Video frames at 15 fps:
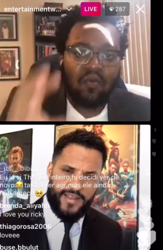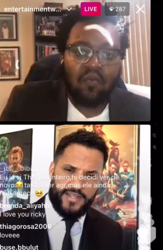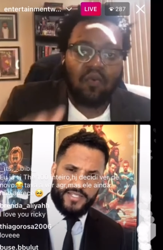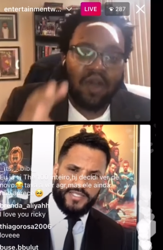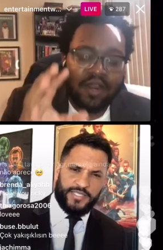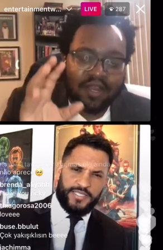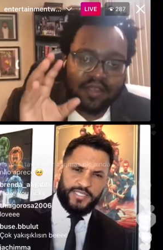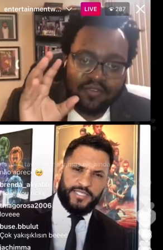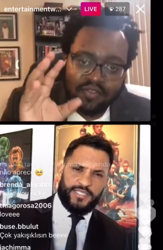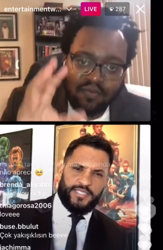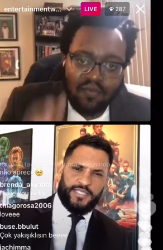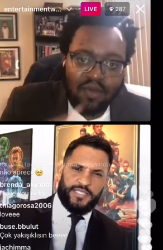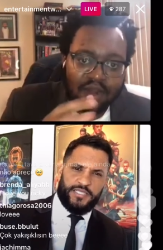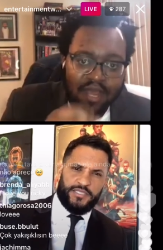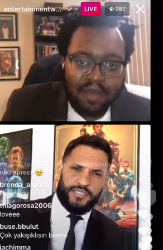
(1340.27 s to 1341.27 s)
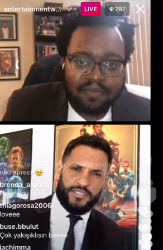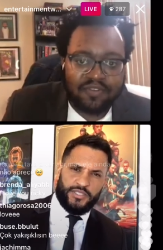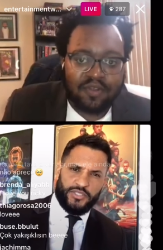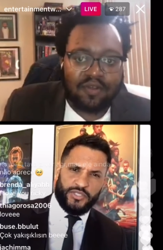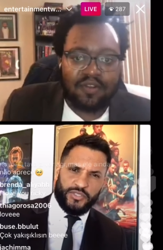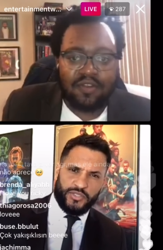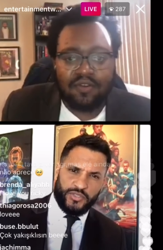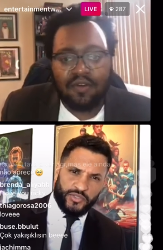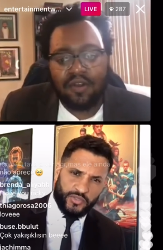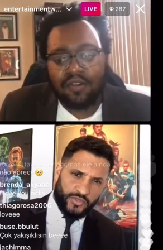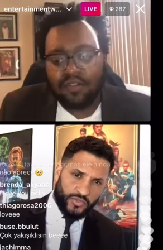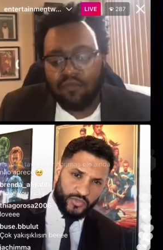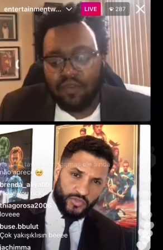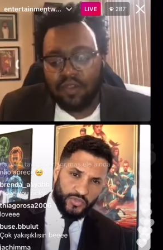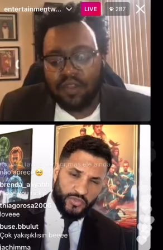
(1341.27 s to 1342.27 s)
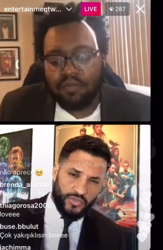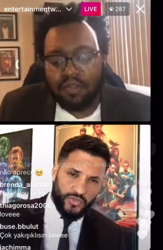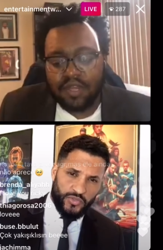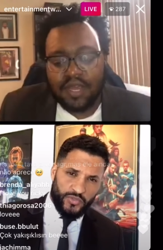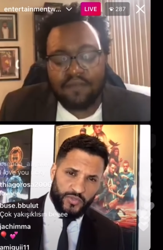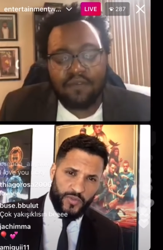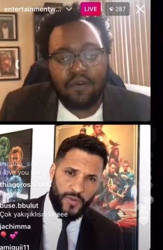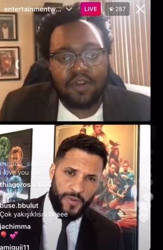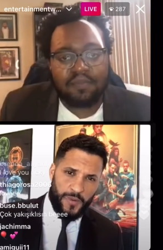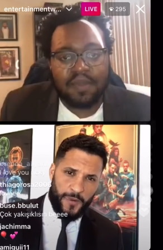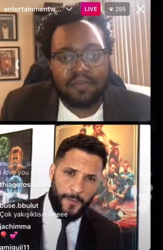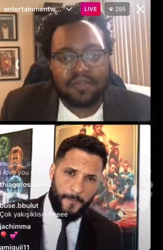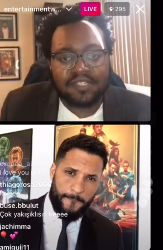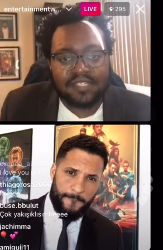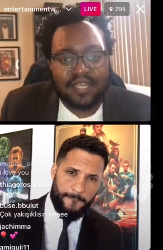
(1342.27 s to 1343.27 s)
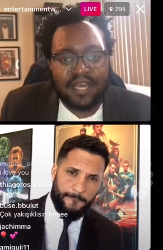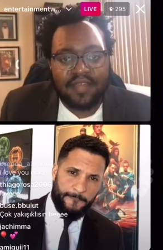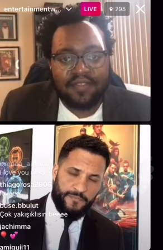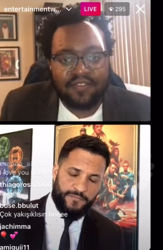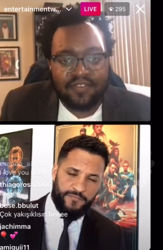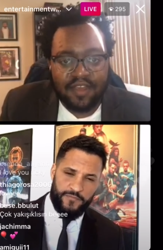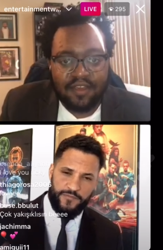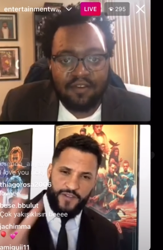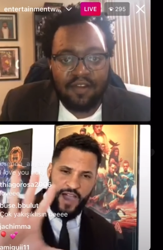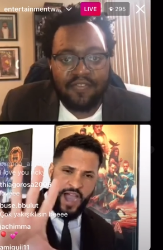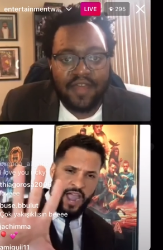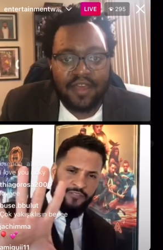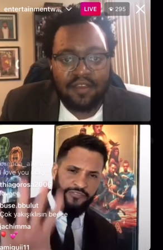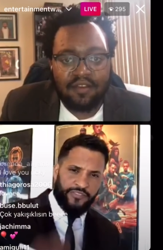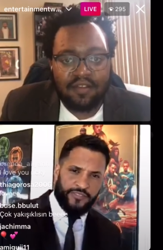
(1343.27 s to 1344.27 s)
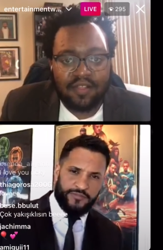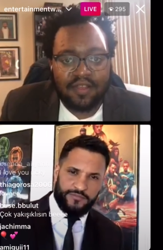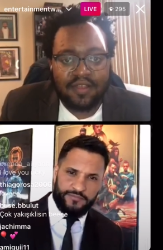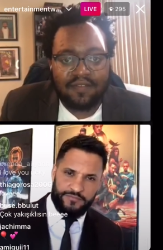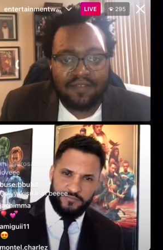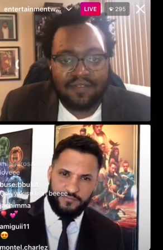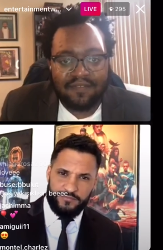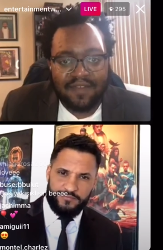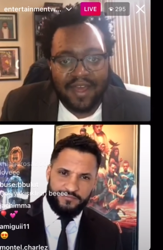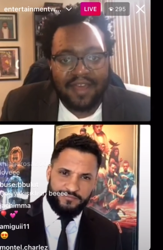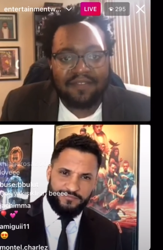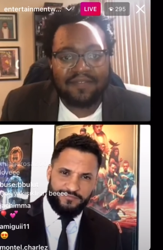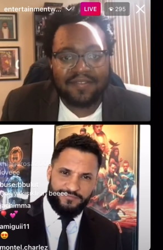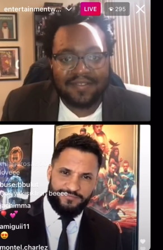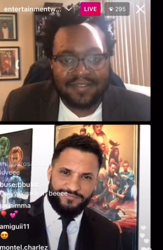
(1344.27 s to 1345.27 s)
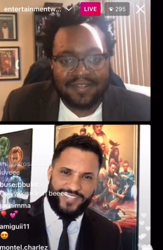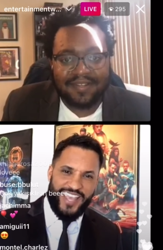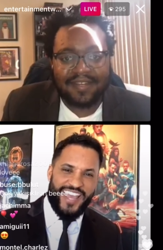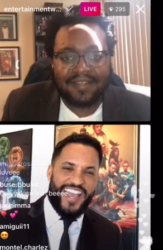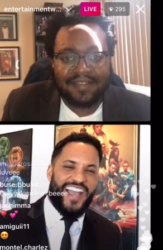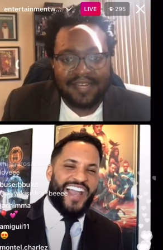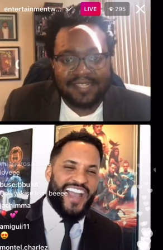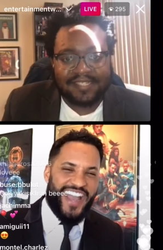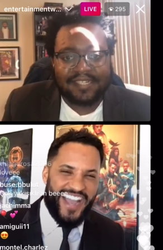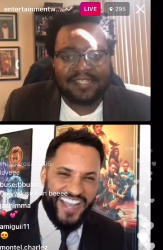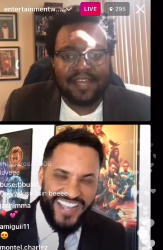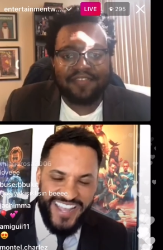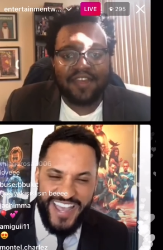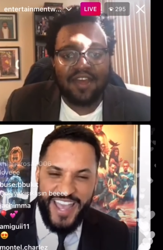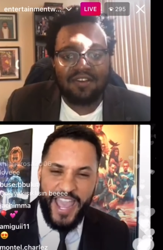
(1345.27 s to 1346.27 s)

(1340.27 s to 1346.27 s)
Speaker 1: what is the one episode you are really looking forward to people seeing this year? Five. That you're, five? is, is that